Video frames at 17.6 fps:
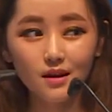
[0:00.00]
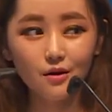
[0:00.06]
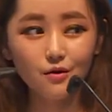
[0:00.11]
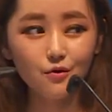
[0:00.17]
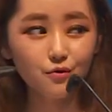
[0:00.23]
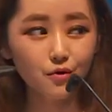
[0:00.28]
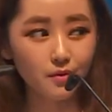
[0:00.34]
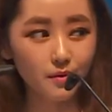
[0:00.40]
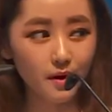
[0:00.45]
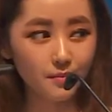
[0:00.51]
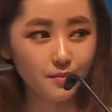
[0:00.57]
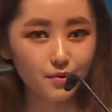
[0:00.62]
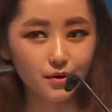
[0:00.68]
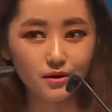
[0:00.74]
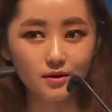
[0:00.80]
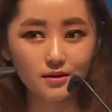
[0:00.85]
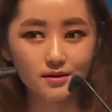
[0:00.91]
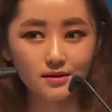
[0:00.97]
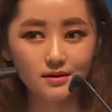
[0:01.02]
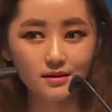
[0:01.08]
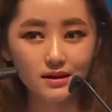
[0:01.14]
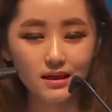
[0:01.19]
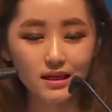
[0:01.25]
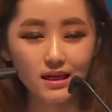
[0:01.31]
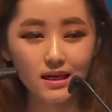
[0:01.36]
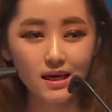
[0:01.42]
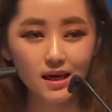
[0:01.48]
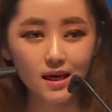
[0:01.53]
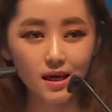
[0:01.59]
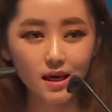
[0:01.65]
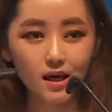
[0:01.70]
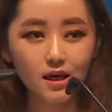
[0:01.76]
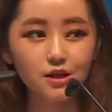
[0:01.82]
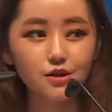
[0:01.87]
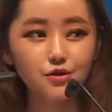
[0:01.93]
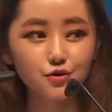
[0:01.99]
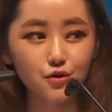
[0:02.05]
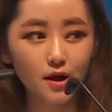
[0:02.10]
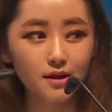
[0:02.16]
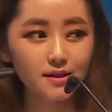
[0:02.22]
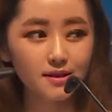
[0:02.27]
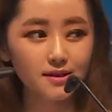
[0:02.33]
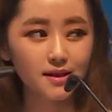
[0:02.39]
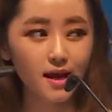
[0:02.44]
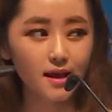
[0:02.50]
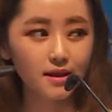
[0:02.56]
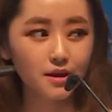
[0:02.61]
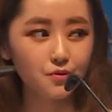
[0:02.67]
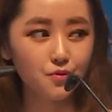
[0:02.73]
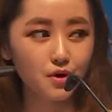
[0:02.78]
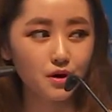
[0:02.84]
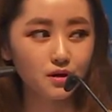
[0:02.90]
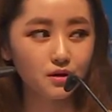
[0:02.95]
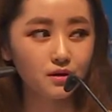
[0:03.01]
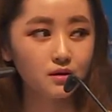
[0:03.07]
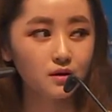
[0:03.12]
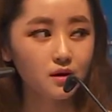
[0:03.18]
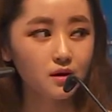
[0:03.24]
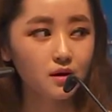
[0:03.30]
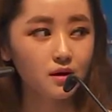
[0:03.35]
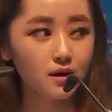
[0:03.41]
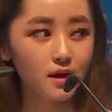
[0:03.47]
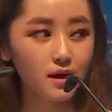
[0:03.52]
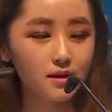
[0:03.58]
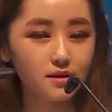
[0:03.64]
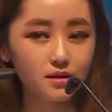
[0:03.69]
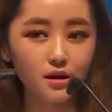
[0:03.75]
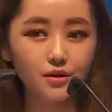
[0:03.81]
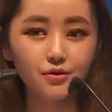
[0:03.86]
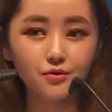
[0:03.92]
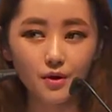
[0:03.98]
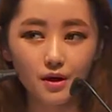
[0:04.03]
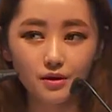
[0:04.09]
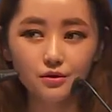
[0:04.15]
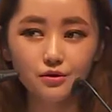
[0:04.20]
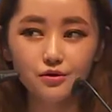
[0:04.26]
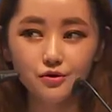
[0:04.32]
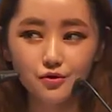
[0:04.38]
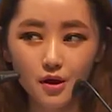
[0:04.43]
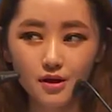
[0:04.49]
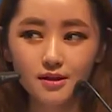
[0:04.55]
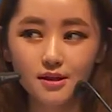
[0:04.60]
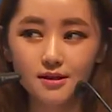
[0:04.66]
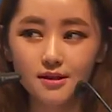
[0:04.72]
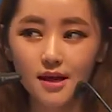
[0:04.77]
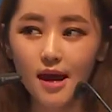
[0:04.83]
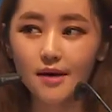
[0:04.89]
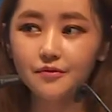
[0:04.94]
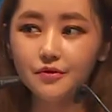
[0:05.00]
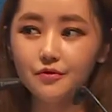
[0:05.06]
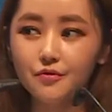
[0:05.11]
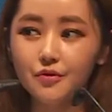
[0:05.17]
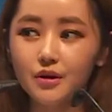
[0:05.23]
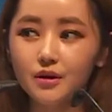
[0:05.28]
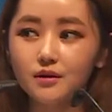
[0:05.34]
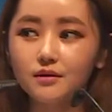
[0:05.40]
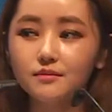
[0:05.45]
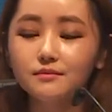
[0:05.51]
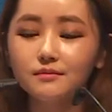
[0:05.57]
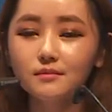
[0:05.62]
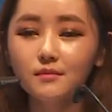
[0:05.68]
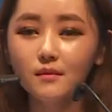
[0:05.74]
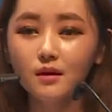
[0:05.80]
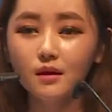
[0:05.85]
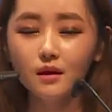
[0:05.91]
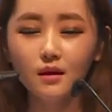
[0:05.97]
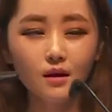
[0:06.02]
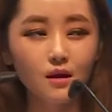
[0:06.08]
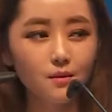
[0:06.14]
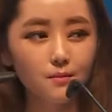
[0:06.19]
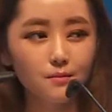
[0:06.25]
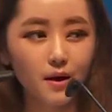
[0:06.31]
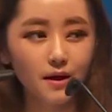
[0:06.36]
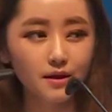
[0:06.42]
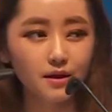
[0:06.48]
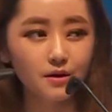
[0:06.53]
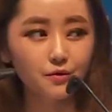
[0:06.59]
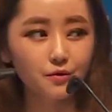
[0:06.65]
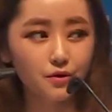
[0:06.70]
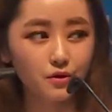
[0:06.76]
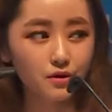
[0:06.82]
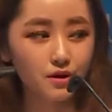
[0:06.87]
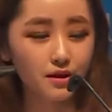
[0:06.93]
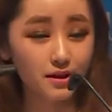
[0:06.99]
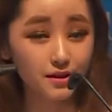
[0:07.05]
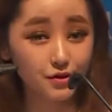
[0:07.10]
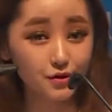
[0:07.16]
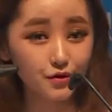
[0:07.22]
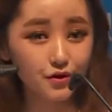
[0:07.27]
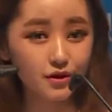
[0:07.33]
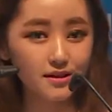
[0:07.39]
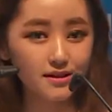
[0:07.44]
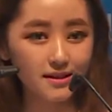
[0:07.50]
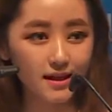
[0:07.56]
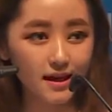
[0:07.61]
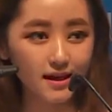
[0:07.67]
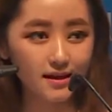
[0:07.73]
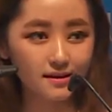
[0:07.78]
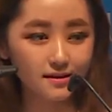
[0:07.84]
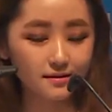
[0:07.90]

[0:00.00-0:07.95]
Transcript: Remember, injustice anywhere is a threat to justice everywhere, Martin Luther King Jr. said.